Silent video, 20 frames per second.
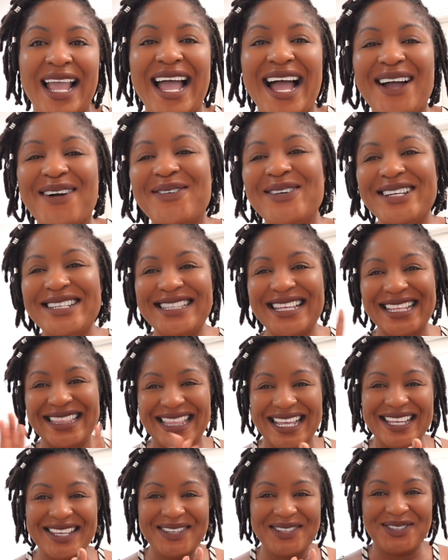I want to say
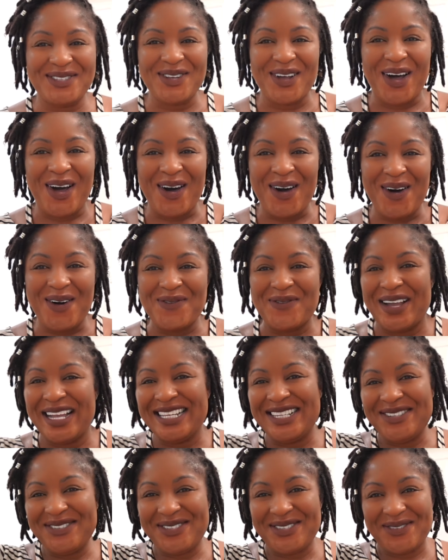thank you to all my
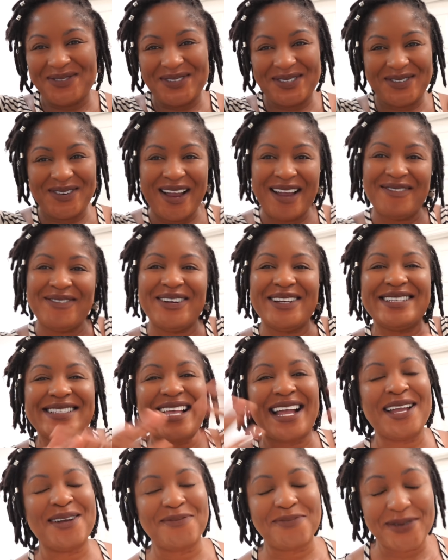new subscribers.
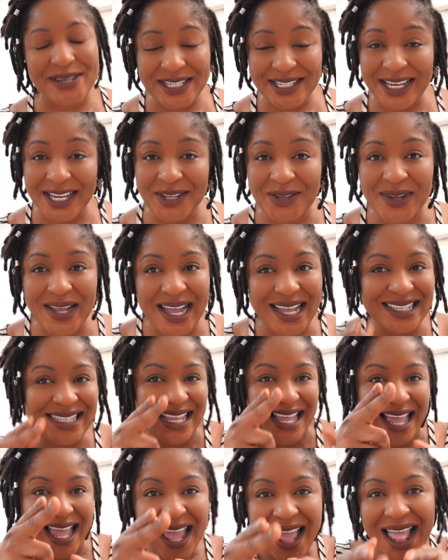I appreciate you guys.
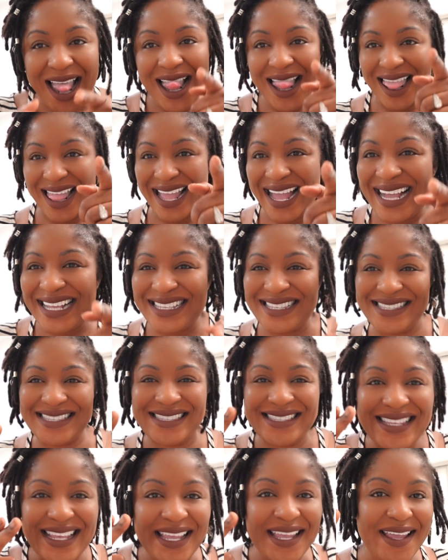I
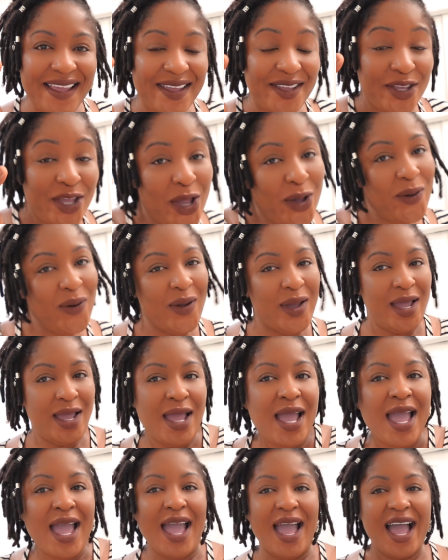see you.
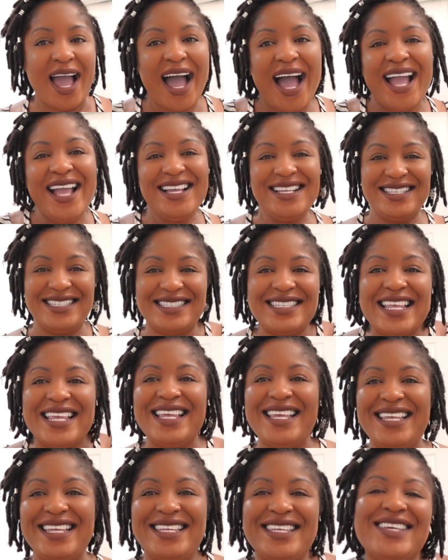I
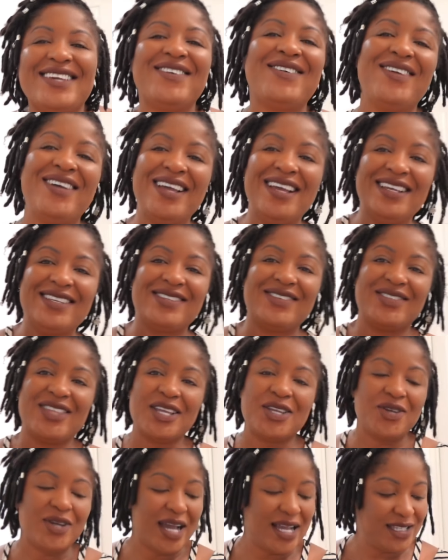see you. So
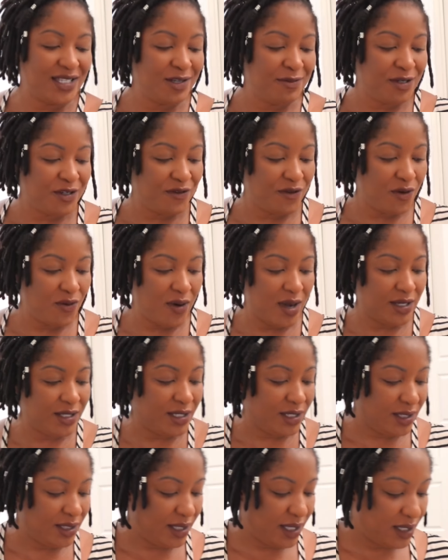thank you guys so much for
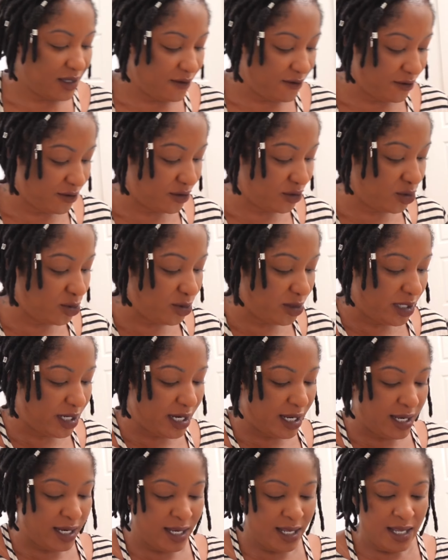watching. Thank you for tuning
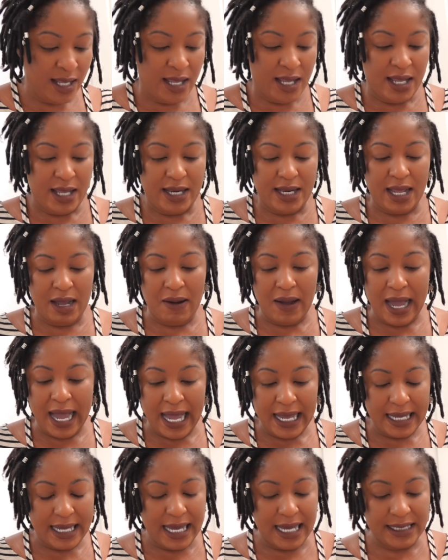in. Now
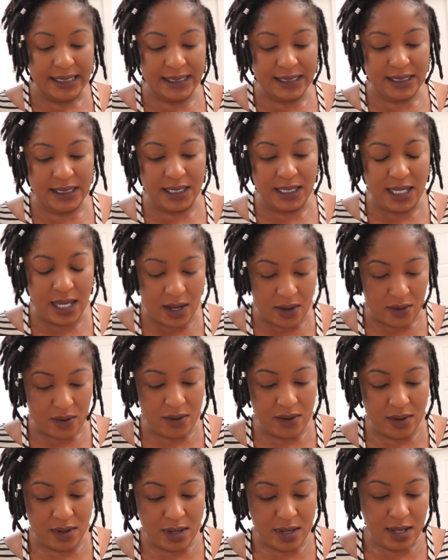I got to go.
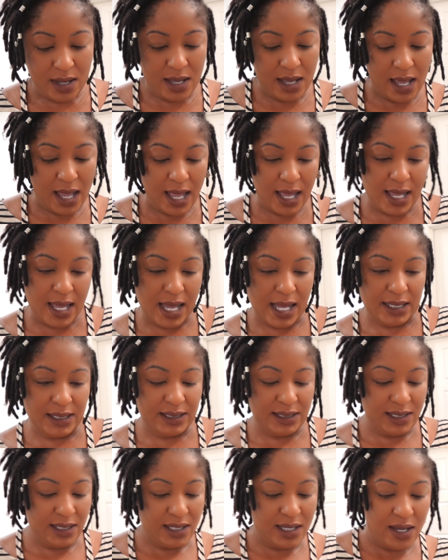I got
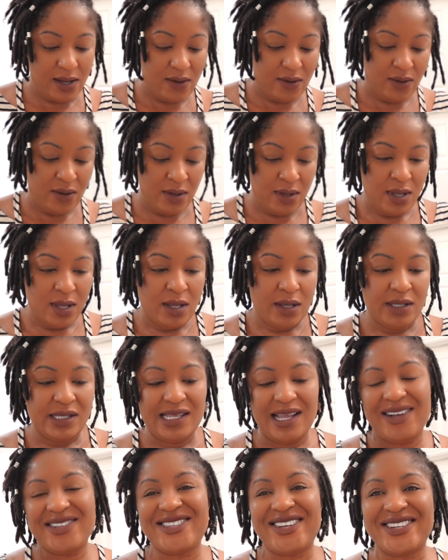to go.
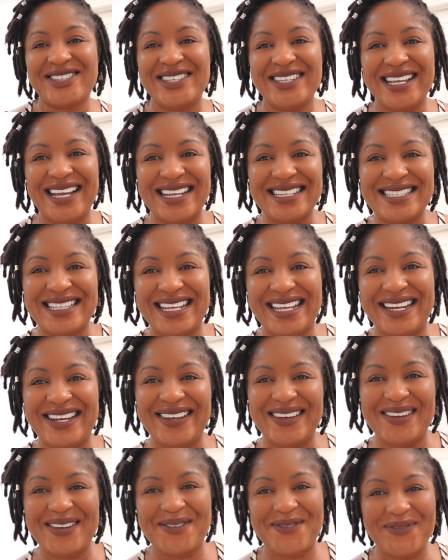So I'll talk to you guys
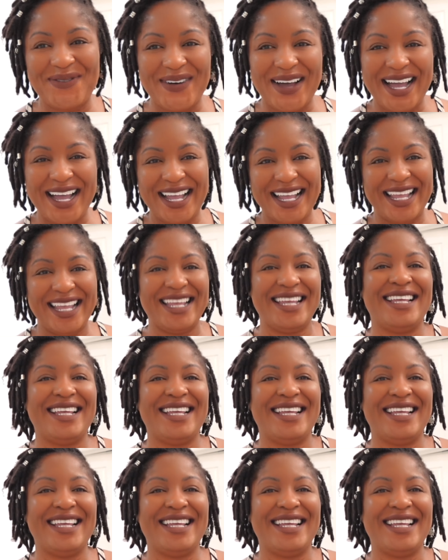later. Bye.